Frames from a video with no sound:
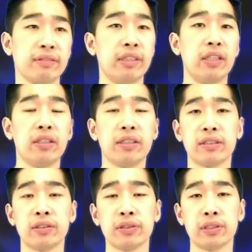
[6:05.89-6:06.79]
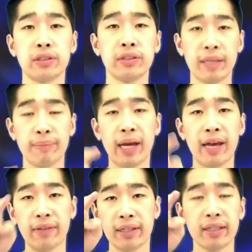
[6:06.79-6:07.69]
A lot of stores do that by
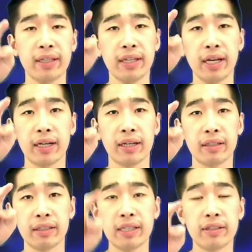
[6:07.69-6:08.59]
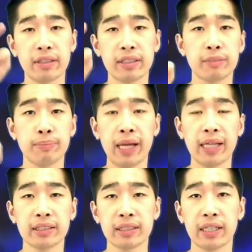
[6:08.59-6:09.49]
having either a
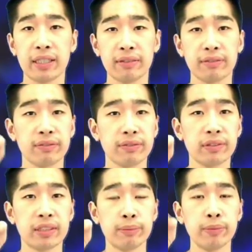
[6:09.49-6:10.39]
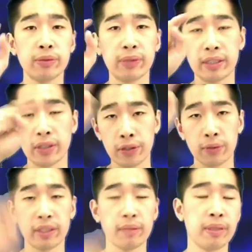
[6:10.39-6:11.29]
splash kind of symbol with
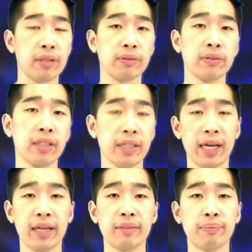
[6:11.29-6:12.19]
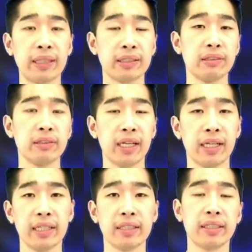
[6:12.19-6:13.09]
new in the middle, and by doing that
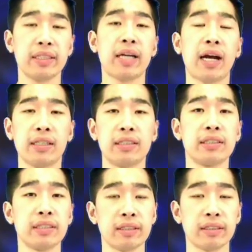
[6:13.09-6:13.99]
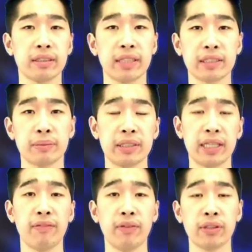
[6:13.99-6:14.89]
it encourages customers to
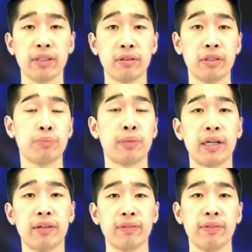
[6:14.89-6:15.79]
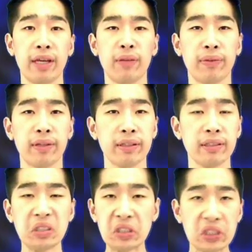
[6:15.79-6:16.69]
have a look at the new product. And
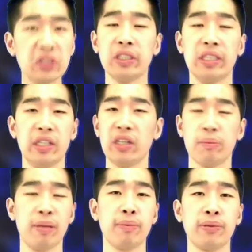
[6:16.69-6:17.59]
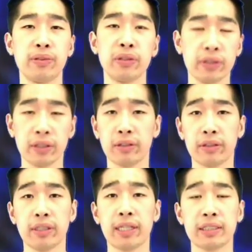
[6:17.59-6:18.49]
usually a lot of people or a lot
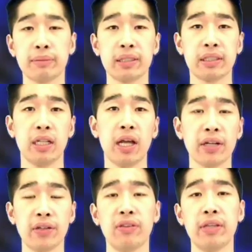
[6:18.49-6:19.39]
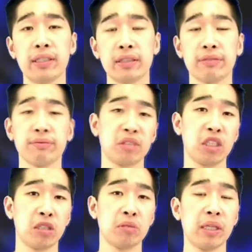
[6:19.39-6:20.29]
of customers like new things,
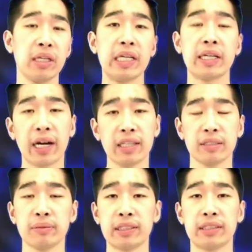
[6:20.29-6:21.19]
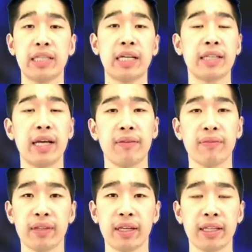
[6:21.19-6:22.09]
so encourage them to check it out,
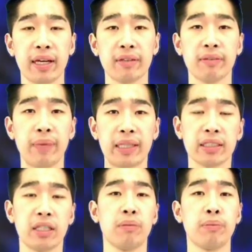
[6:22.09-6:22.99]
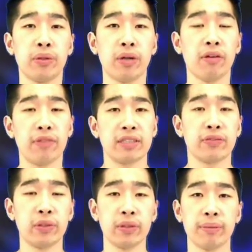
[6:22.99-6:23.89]
and that makes it a lot more obvious
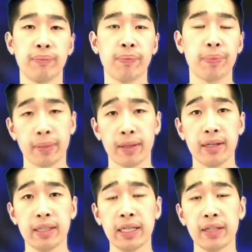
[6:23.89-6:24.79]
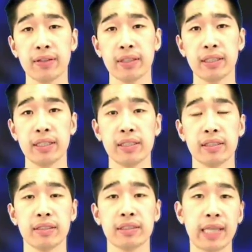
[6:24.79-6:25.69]
for them. The other thing is
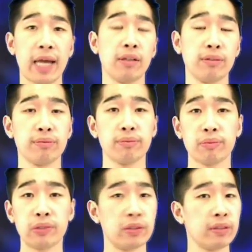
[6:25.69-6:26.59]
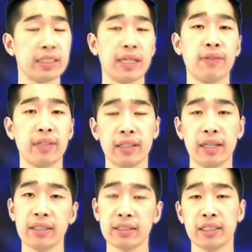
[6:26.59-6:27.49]
sale. Do the same thing
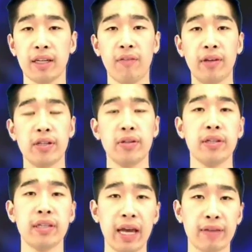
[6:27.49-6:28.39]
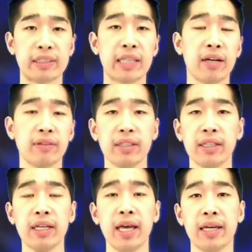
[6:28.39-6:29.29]
there. Instead of having new there, have sale,
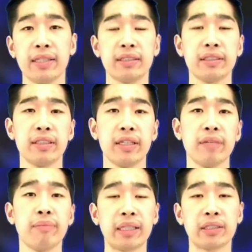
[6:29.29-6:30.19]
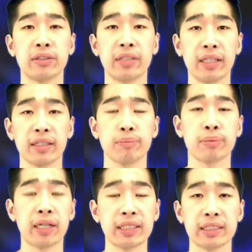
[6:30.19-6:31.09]
and make sure that the
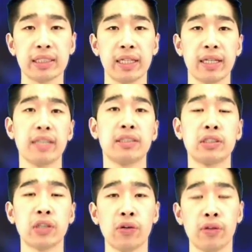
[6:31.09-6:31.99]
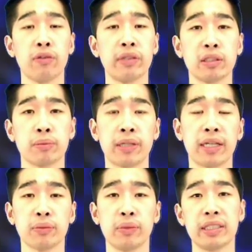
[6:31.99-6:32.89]
prices there show the original
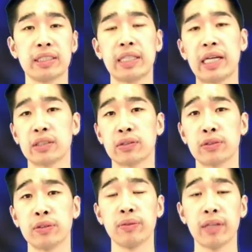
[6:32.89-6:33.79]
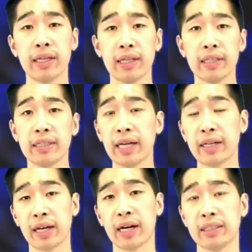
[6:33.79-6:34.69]
price with it slashed through. That
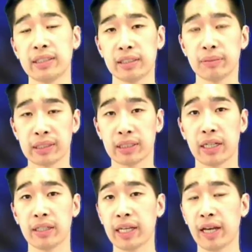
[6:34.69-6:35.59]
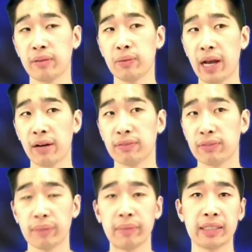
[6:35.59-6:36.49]
encourages them to go, okay, wow,
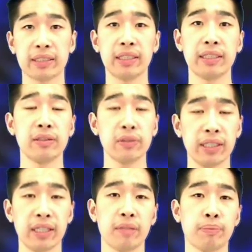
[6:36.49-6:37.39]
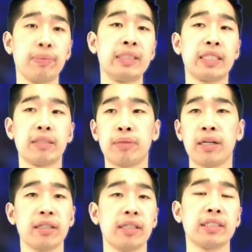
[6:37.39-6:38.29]
I'm actually looking at a particular
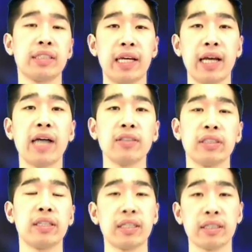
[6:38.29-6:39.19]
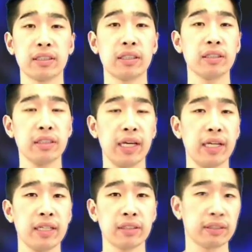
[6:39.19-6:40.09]
product that's say $199
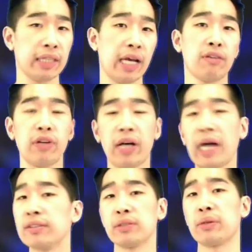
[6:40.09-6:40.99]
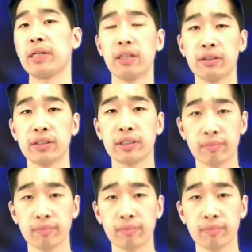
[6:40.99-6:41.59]
and it's on sale for $120.